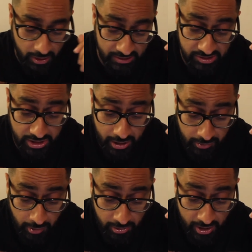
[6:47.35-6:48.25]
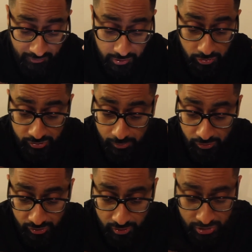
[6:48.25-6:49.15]
At least I don't know. I'm gonna have to do some
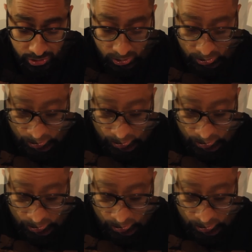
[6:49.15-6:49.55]
research.